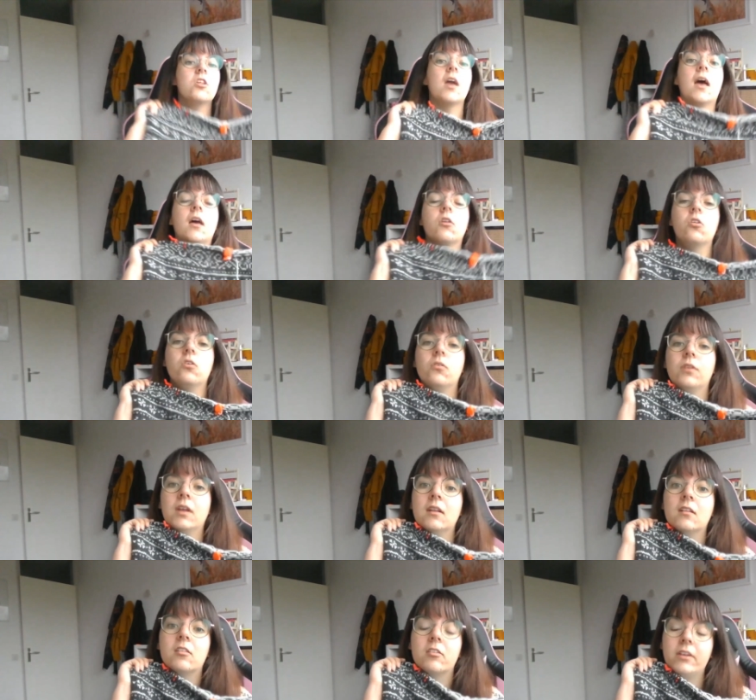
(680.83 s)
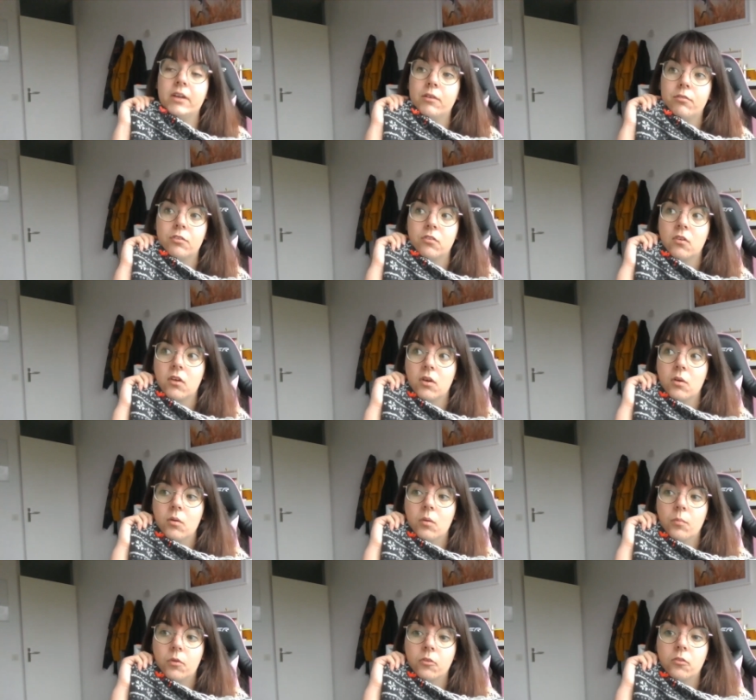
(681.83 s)
has you knit the sleeves
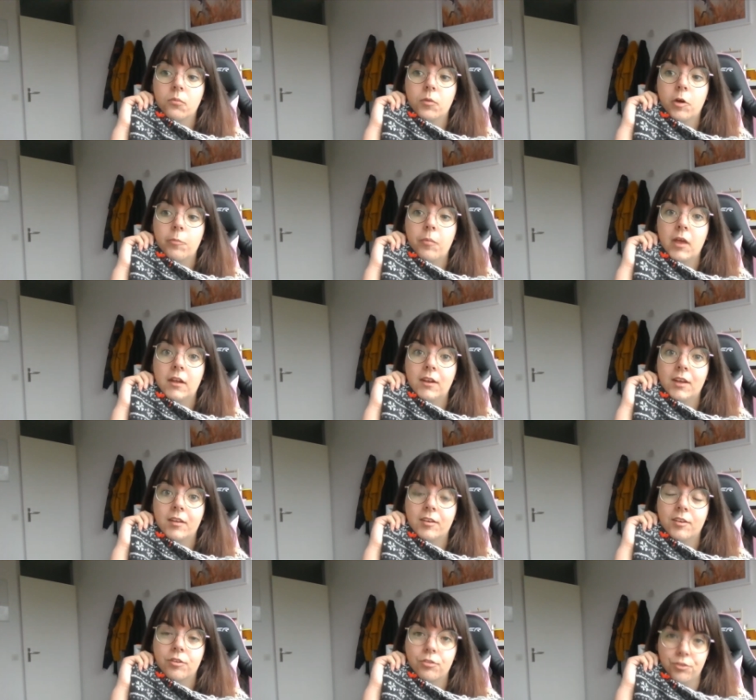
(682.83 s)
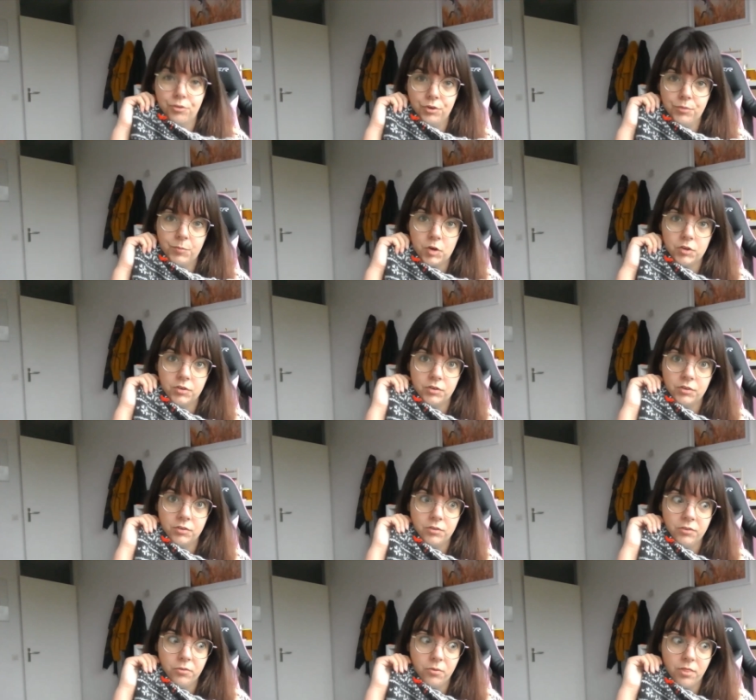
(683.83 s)
bottom up and then sew them on
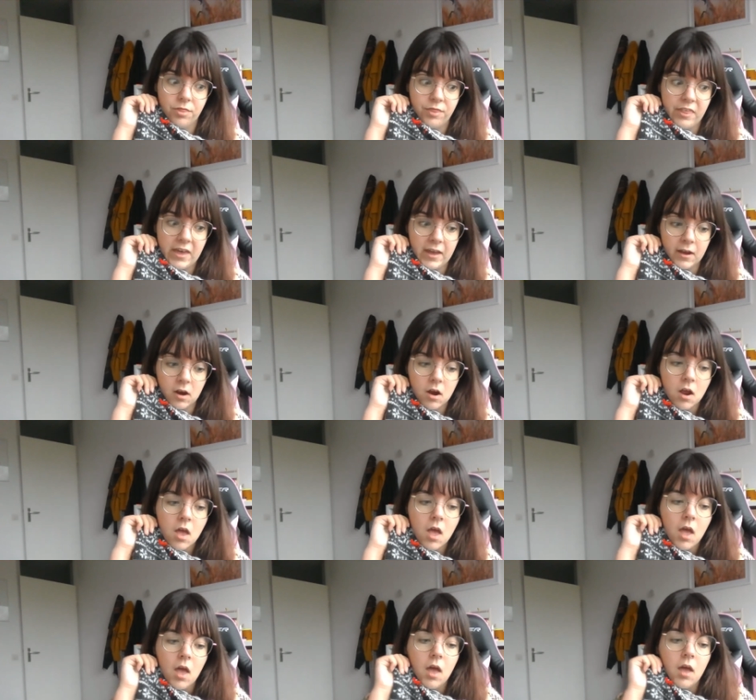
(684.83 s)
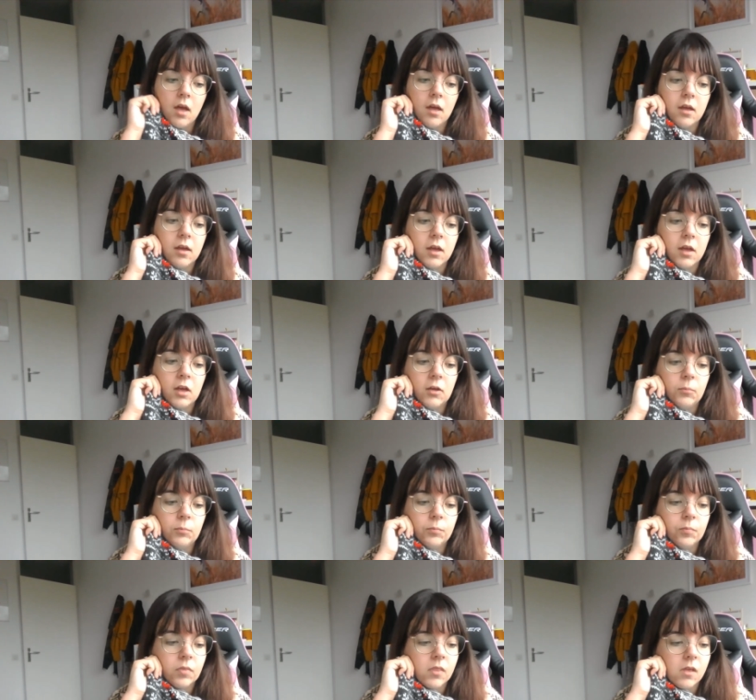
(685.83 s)
to there.
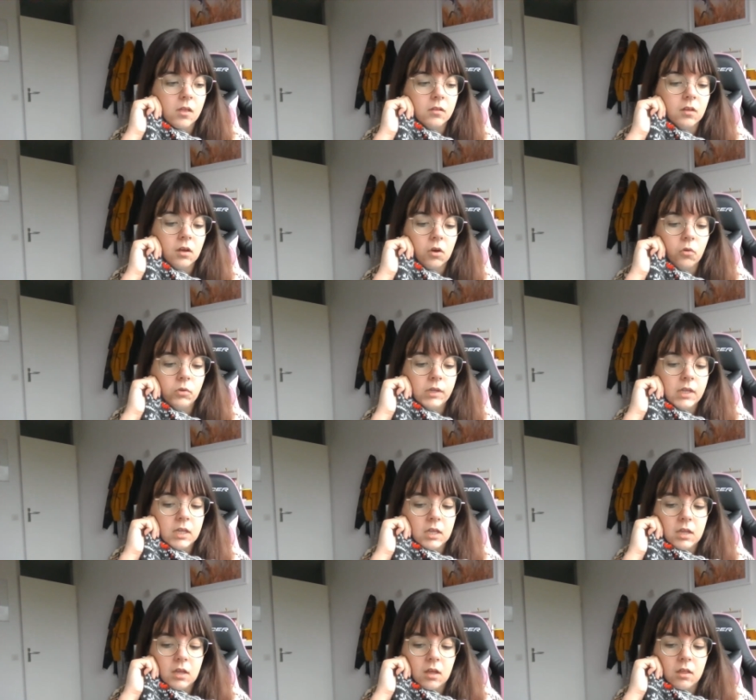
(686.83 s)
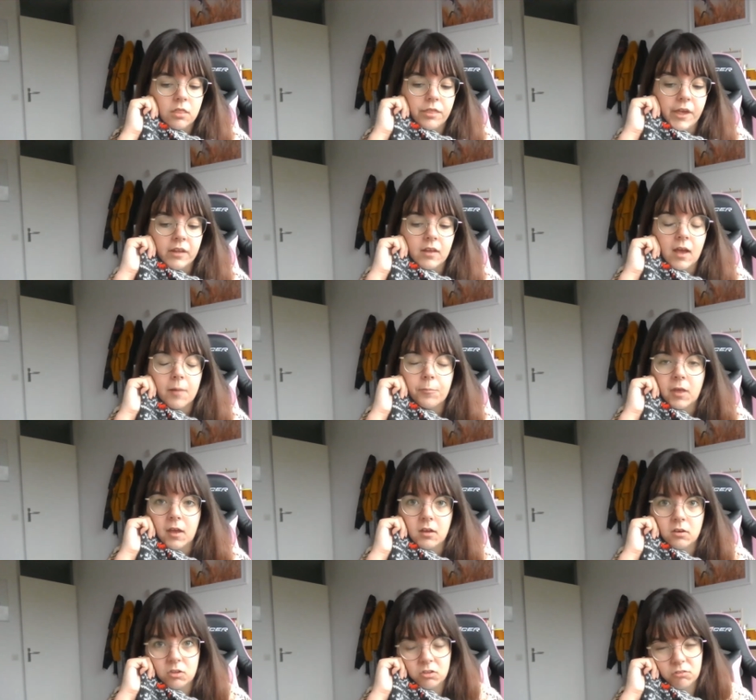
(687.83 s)
The only thing that I'm
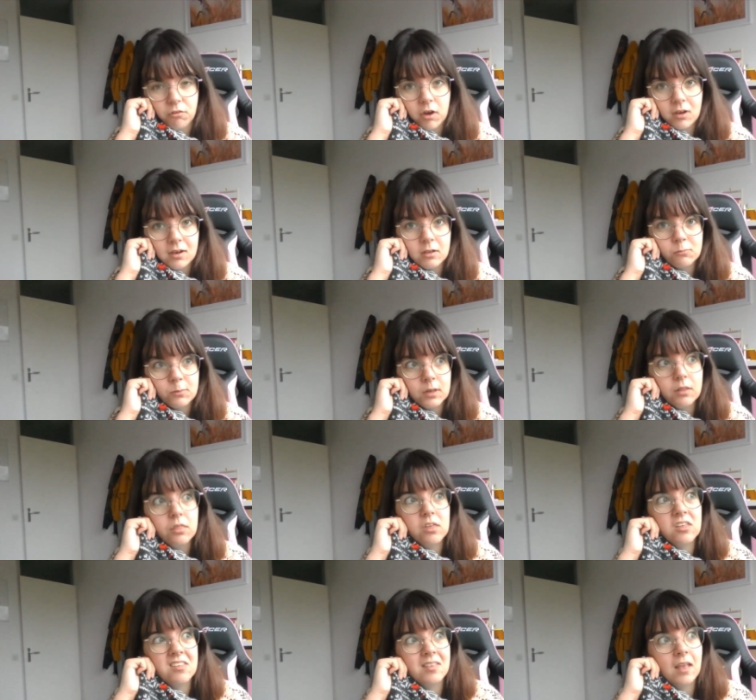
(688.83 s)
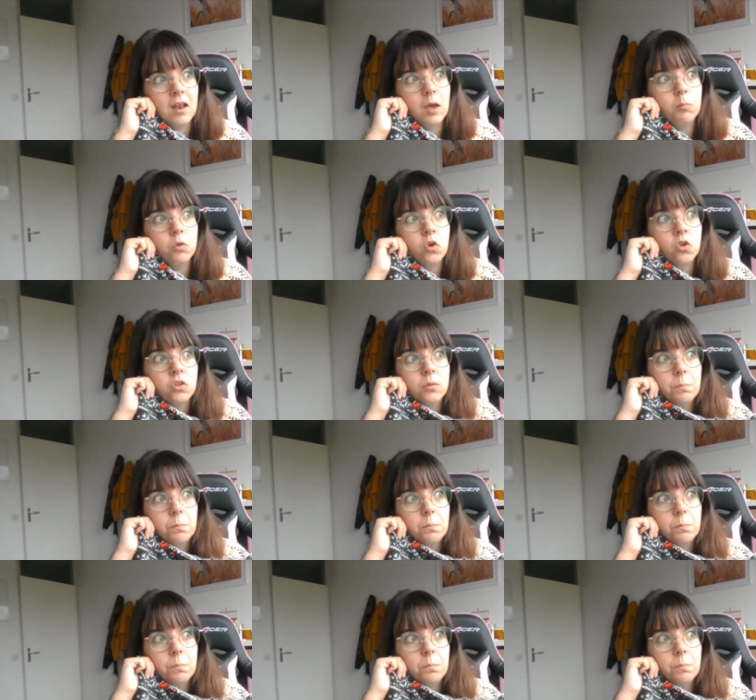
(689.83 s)
kind of struggling with is that I'm not the